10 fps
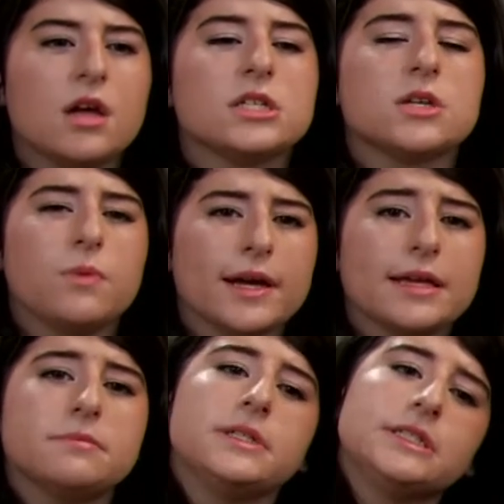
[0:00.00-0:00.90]
So what
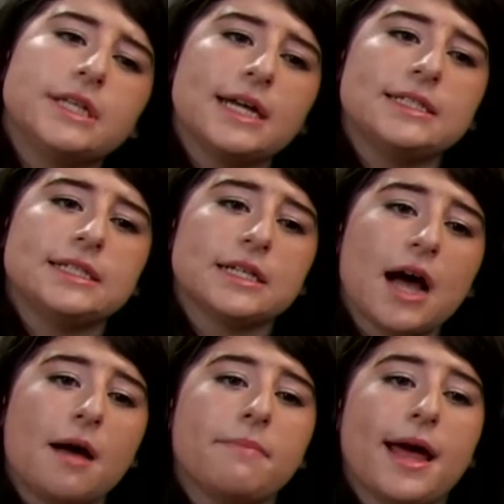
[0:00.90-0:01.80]
can be done to
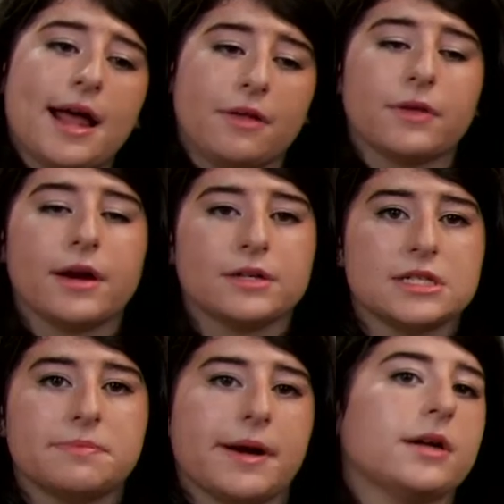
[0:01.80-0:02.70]
combat healthcare
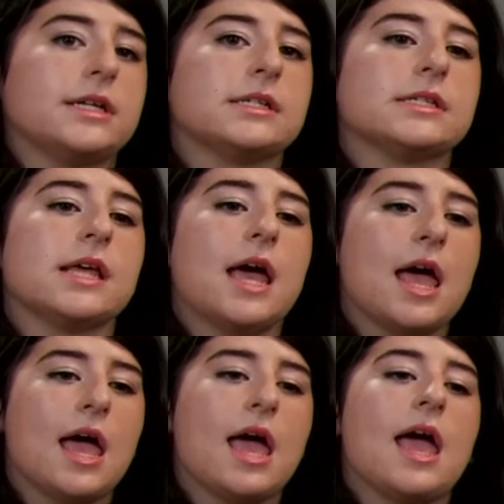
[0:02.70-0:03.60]
disparities?
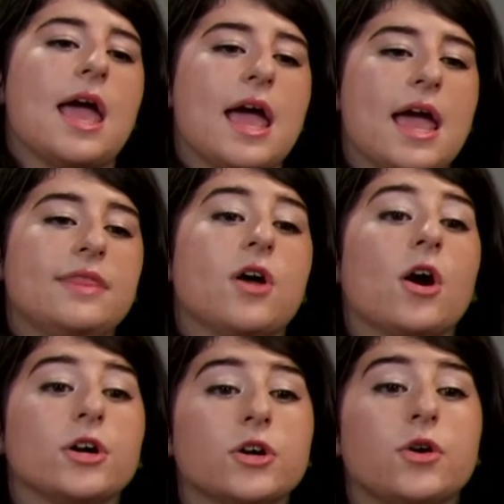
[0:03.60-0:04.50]
In the
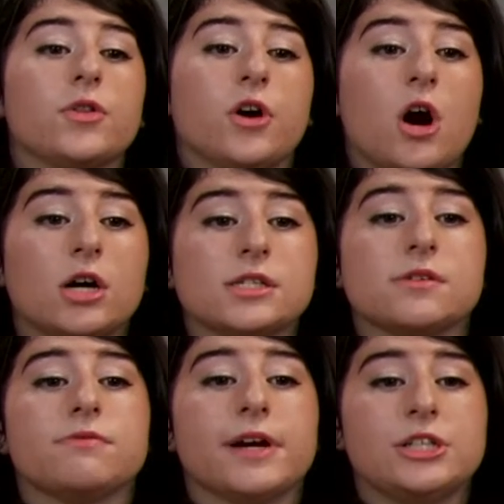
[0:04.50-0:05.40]
article, The
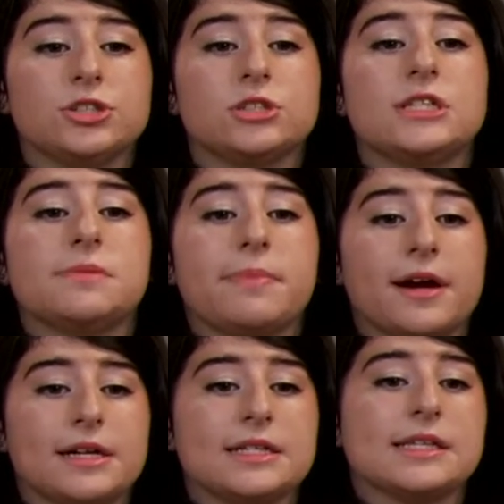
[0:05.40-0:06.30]
Costs of Racial
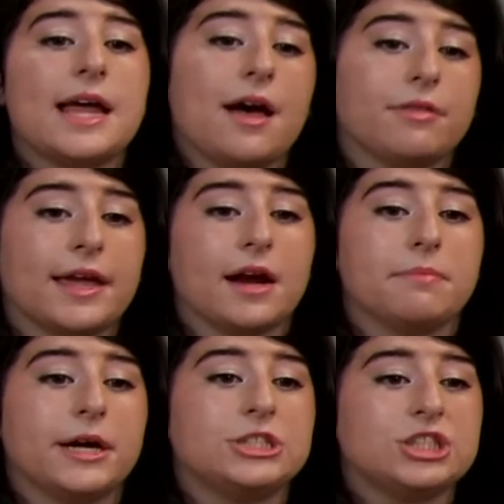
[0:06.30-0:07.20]
Disparities in
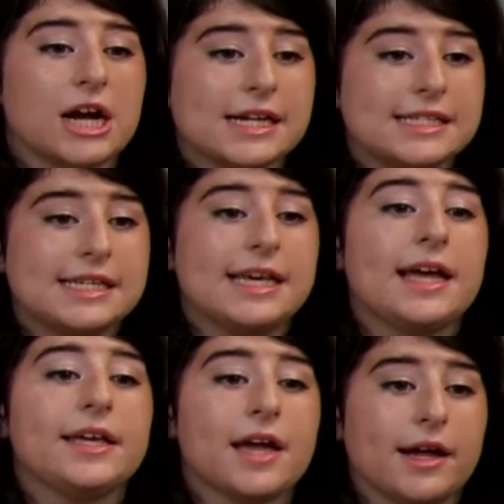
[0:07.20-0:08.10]
Healthcare by John Z.
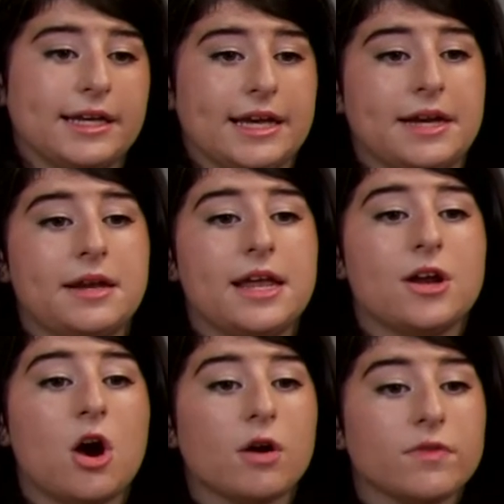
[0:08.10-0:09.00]
Ayanian in
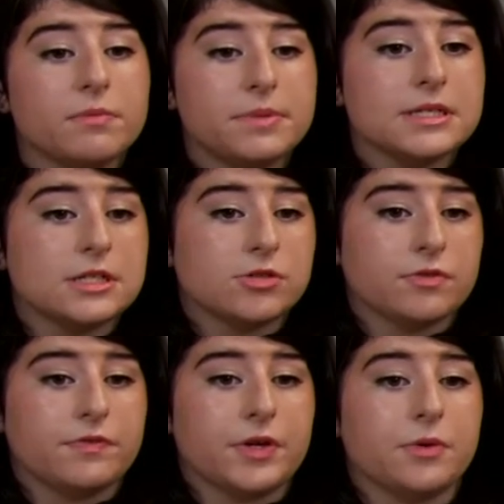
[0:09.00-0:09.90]
Harvard Business
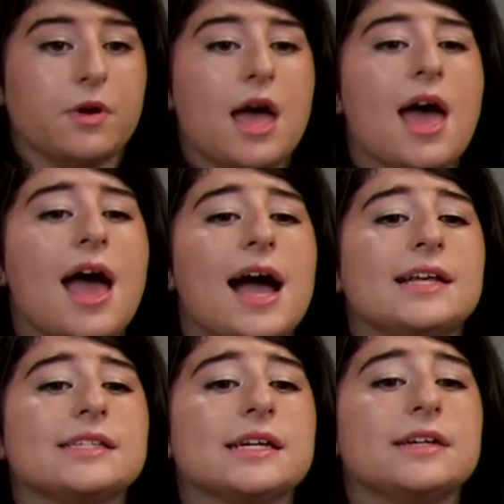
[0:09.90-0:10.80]
Review
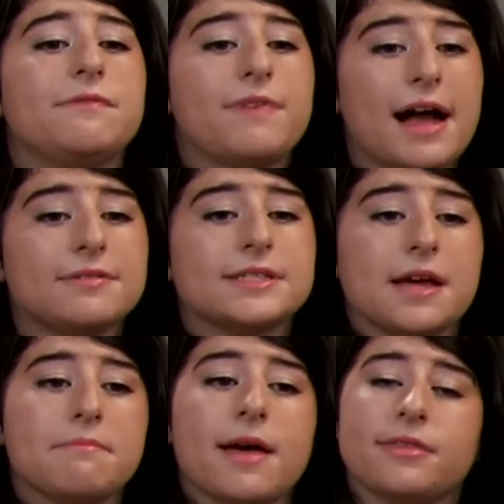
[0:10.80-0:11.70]
has a
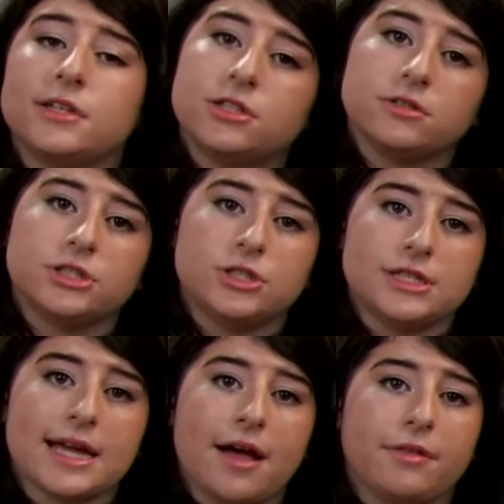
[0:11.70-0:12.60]
5-step method to
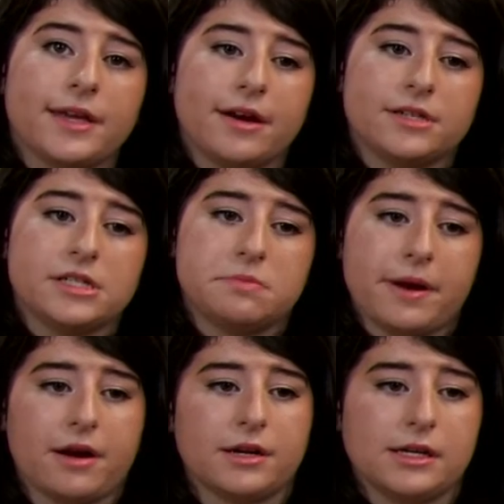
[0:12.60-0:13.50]
reducing healthcare
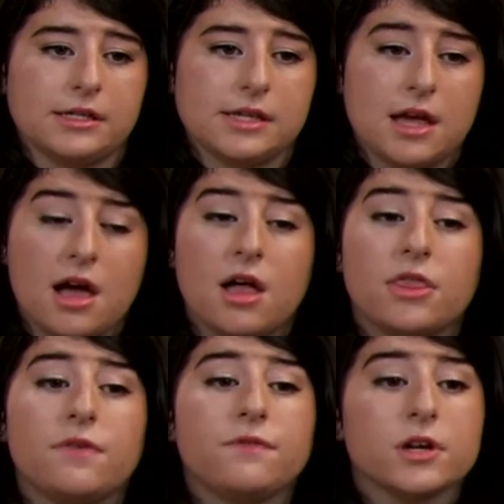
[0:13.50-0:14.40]
disparities.
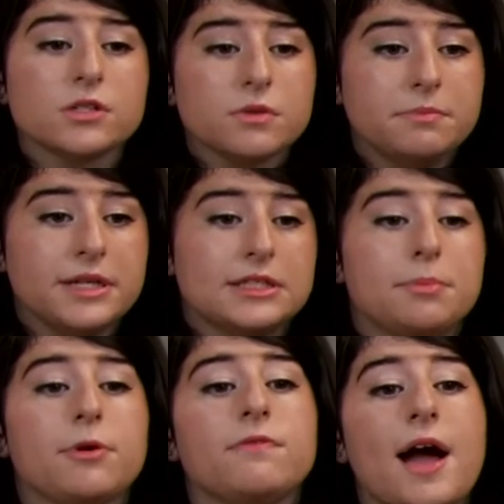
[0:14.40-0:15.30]
The first would be to
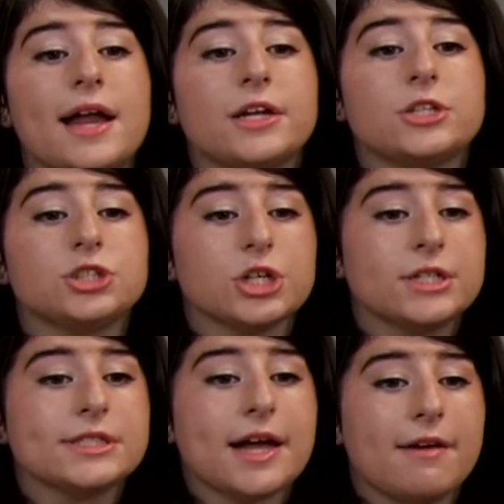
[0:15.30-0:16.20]
provide
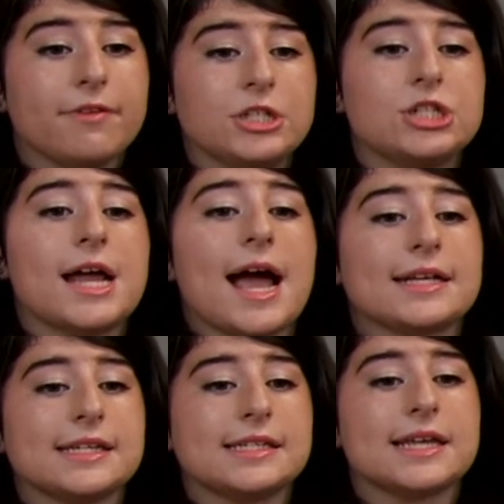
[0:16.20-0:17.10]
insurance coverage and
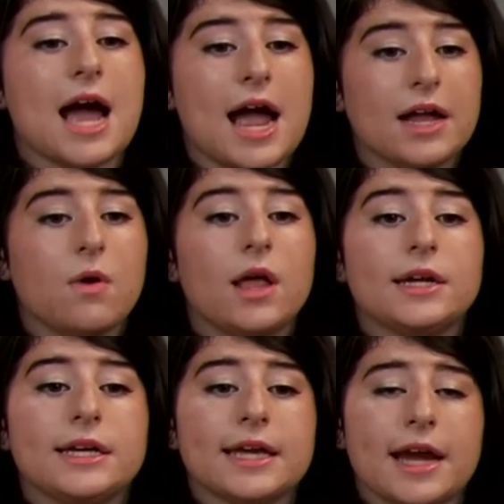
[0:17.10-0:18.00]
access to
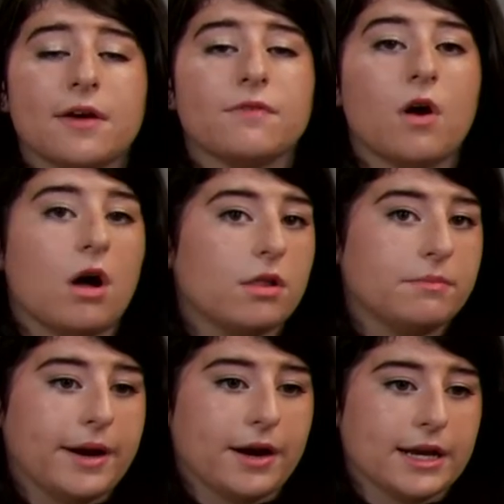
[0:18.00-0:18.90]
high-quality care for all
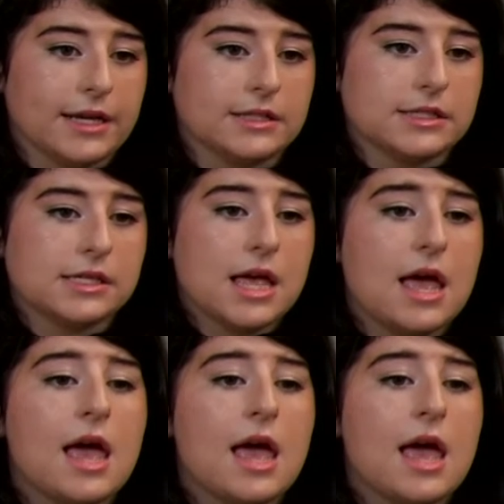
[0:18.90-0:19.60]
Americans,